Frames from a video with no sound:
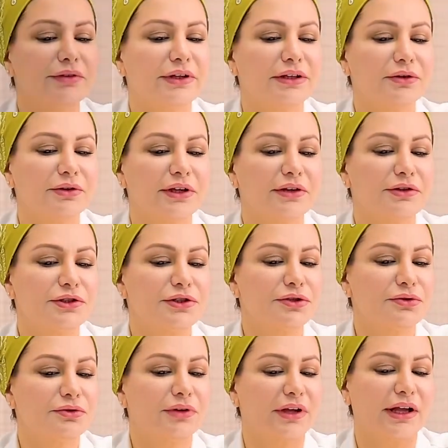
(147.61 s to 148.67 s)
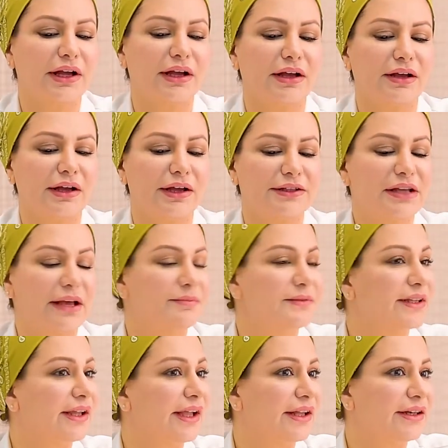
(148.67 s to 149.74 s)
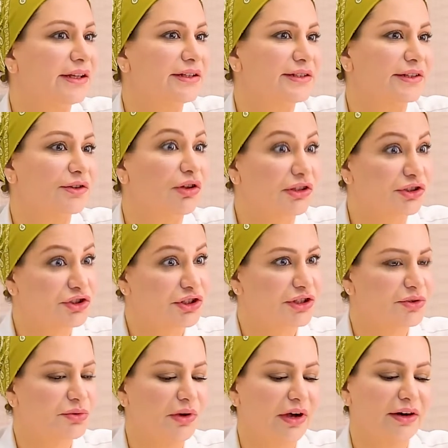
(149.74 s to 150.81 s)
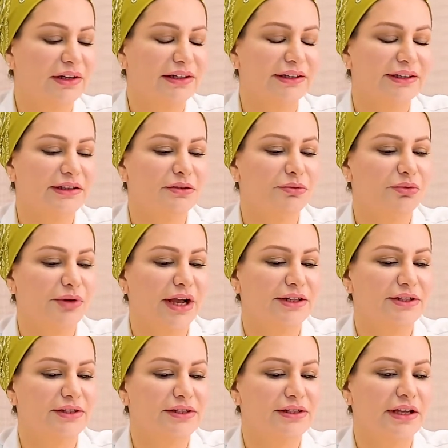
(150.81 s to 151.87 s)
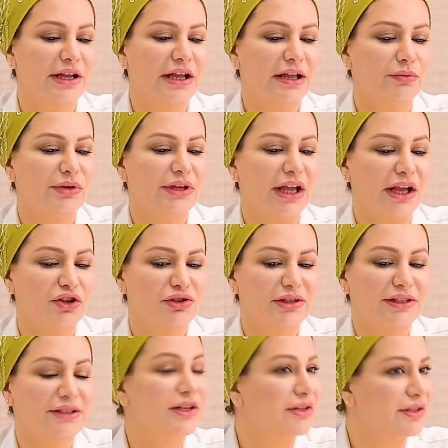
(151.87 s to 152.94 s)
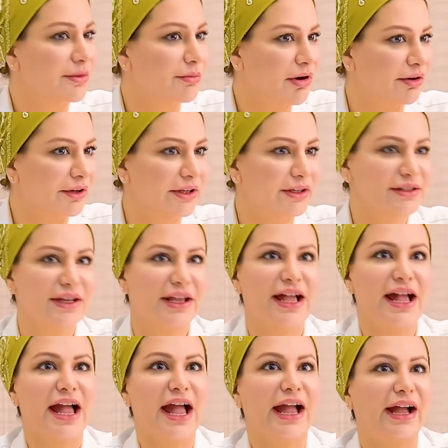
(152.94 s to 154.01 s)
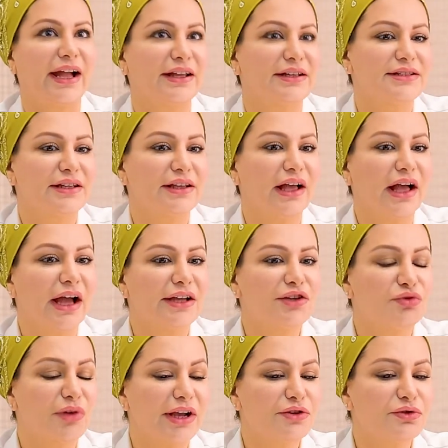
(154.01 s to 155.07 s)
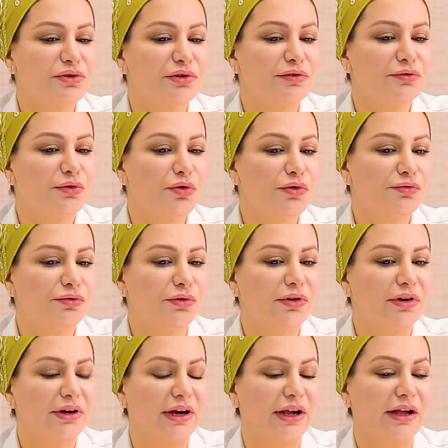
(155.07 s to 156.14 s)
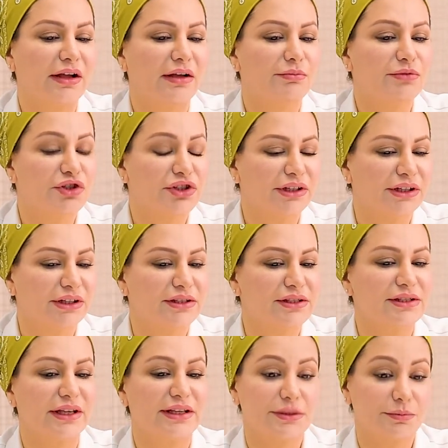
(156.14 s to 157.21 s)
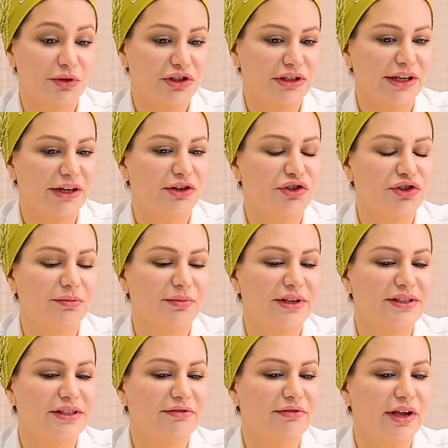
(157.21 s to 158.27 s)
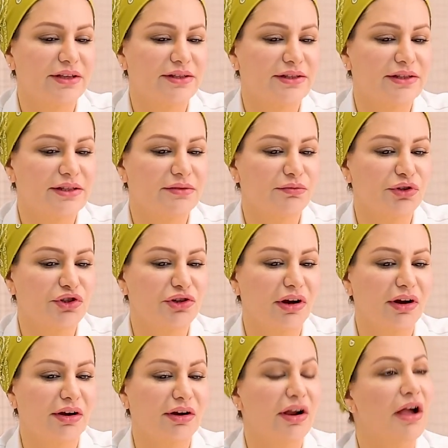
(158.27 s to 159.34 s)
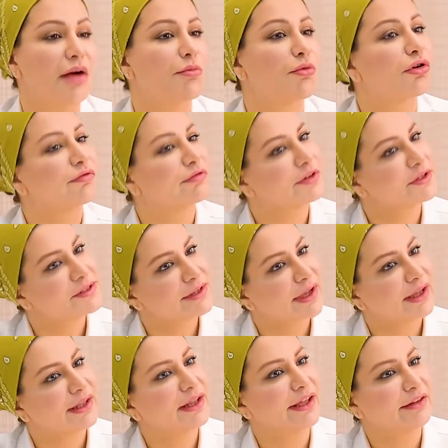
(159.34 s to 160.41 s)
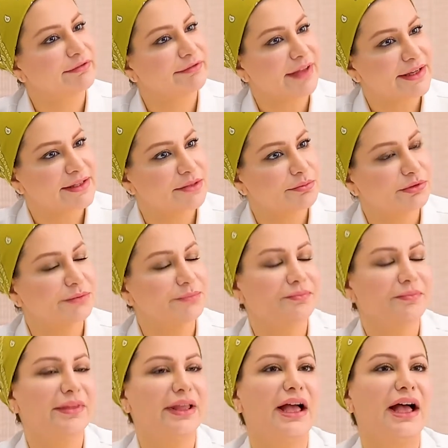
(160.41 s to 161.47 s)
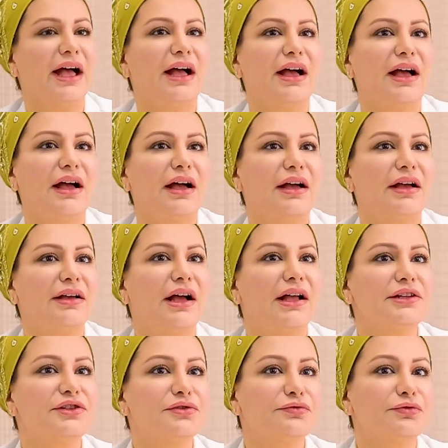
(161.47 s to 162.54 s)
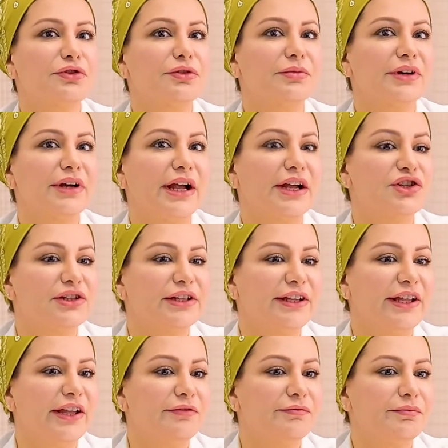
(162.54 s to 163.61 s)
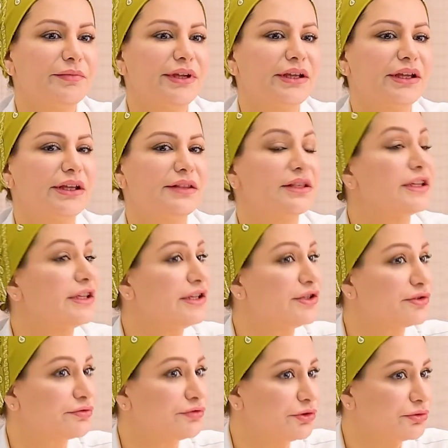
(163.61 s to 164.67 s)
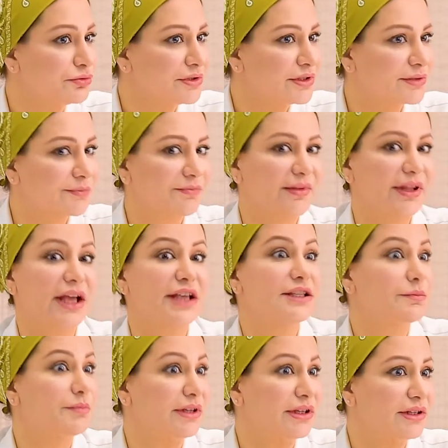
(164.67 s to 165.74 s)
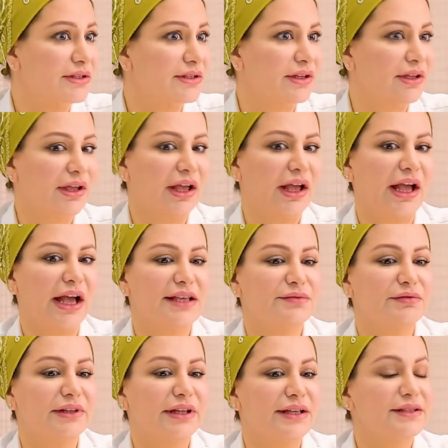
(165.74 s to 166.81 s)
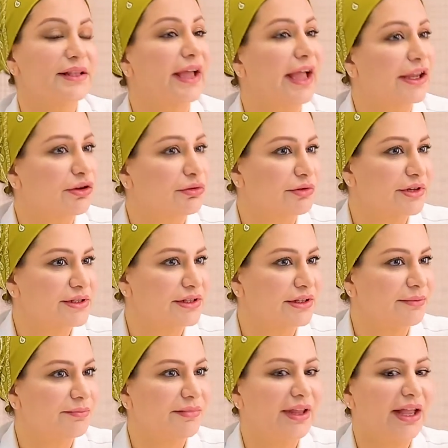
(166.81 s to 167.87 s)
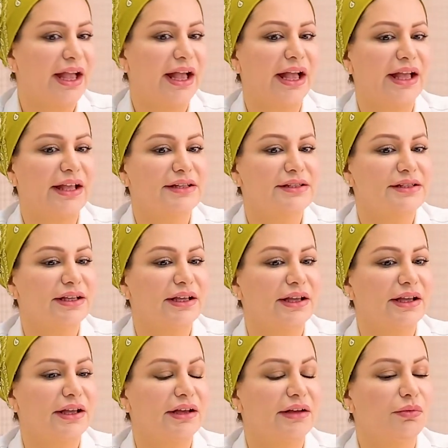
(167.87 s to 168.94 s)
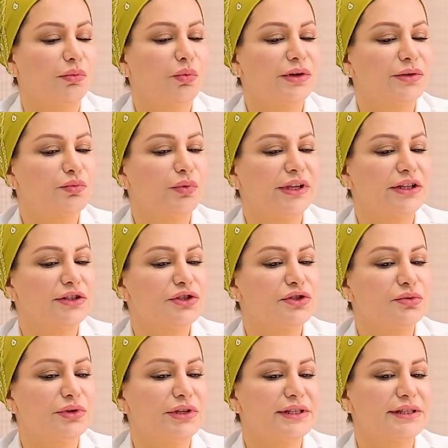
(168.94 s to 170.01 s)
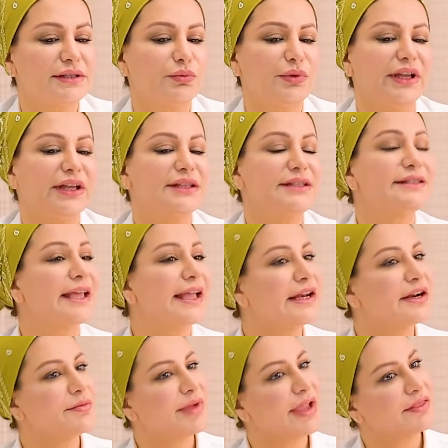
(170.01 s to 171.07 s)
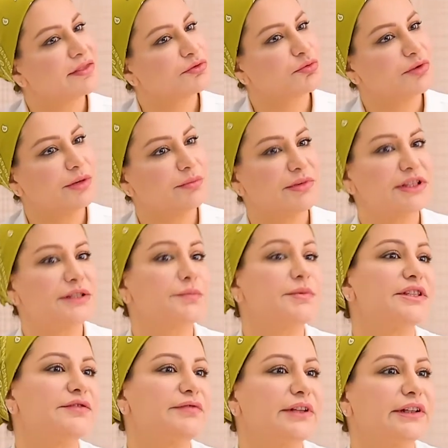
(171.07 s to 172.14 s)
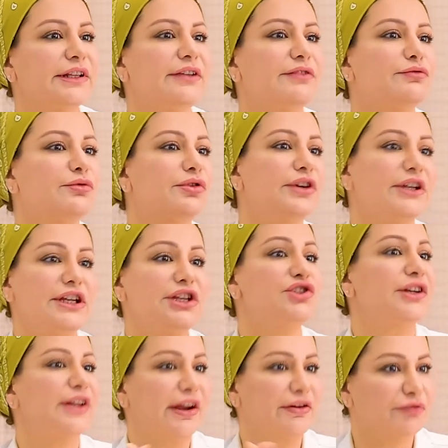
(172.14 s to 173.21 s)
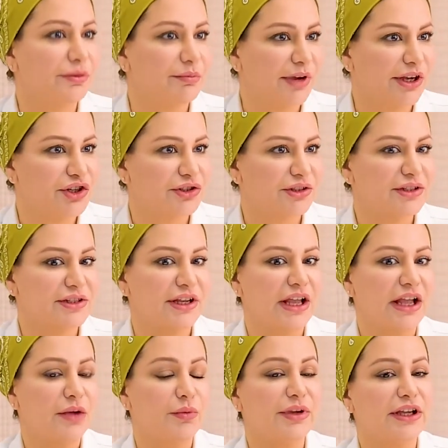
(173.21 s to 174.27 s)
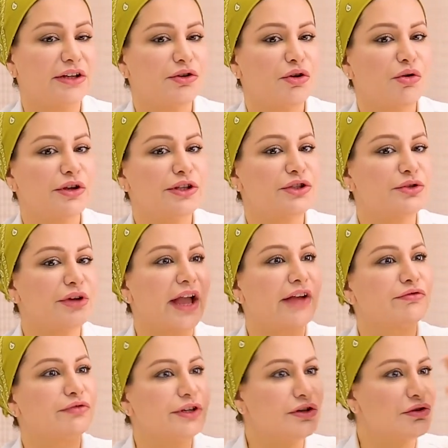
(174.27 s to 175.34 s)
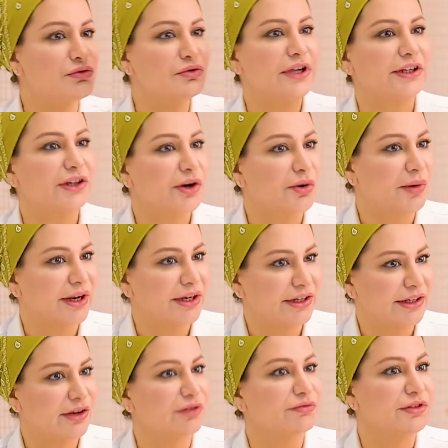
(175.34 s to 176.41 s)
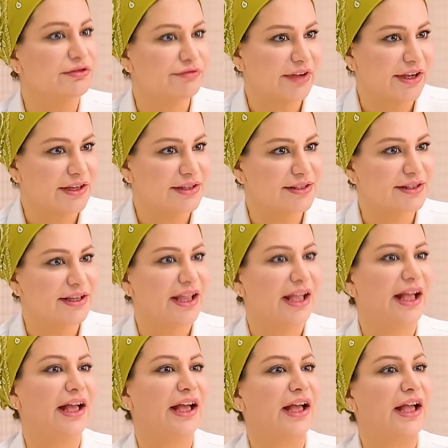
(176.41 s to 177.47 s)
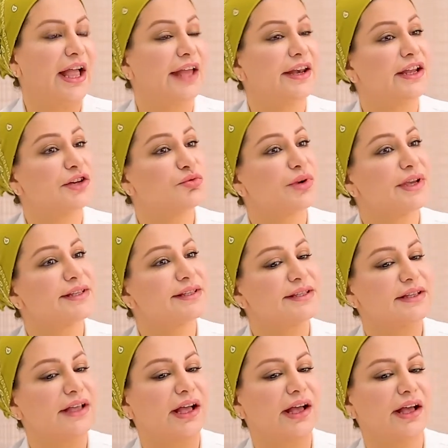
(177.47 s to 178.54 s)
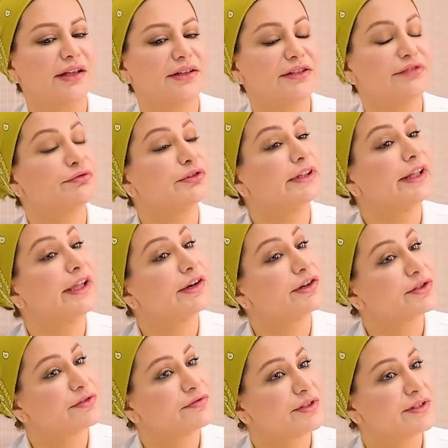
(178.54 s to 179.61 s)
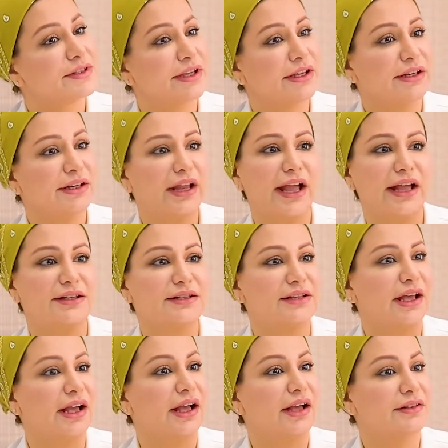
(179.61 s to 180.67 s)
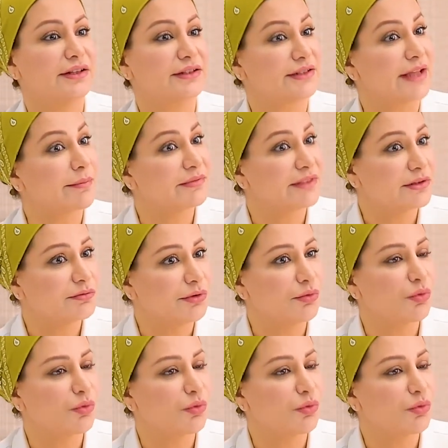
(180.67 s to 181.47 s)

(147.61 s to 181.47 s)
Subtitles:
we are looking into adapting any technology to our clinical practice, we actually study the market, and I try to sort of go for machines, and especially energy-based devices, which are more versatile and flexible. Ultraformer actually gave me the ease of use, speed, as well as the accuracy. And what we can do is we can tailor-make the treatment specifically for each and every patient. We can go into every nook and cranny of the face and address different layers of the skin at the depth that we